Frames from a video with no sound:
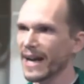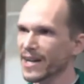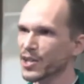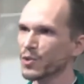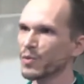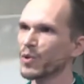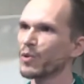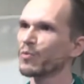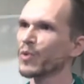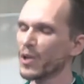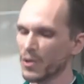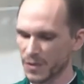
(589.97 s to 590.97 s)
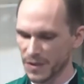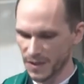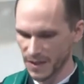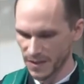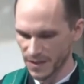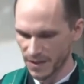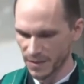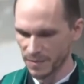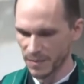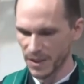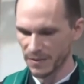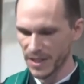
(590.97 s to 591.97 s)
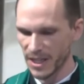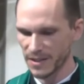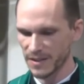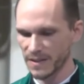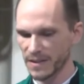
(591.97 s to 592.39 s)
actual road system of Kansas